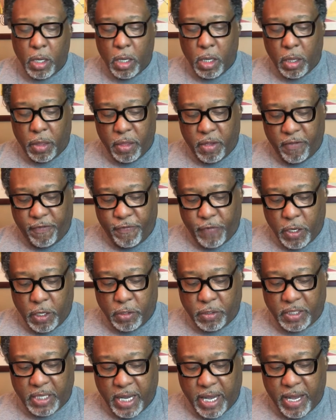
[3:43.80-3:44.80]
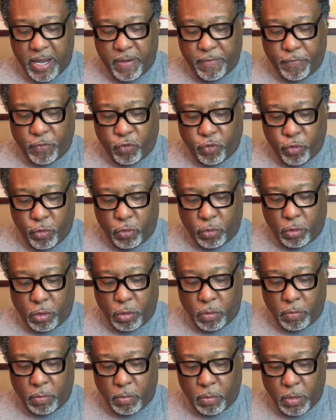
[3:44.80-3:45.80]
the first half truth
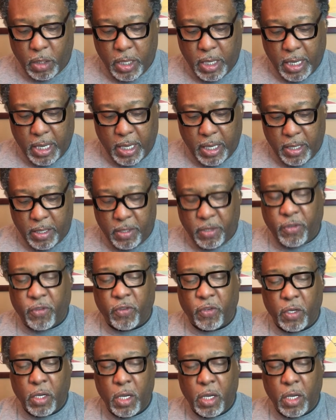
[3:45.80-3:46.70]
is